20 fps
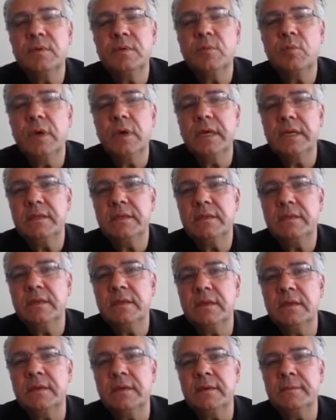
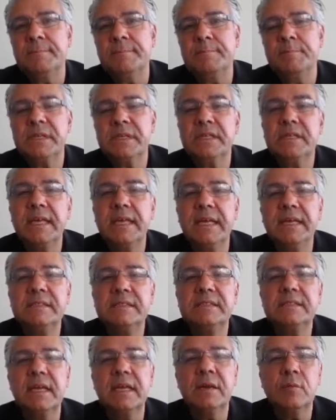what Bill
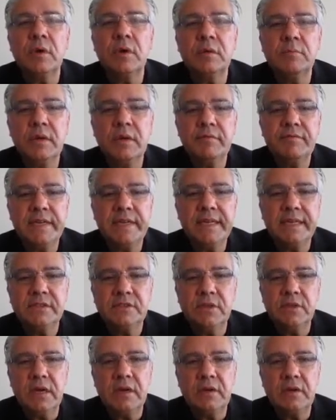Gates and Warren Buffett
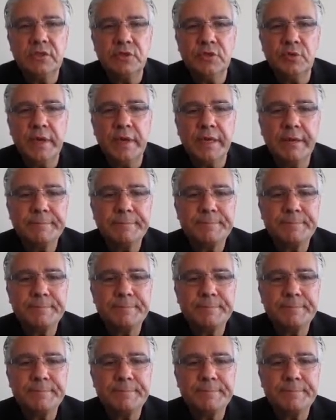are doing.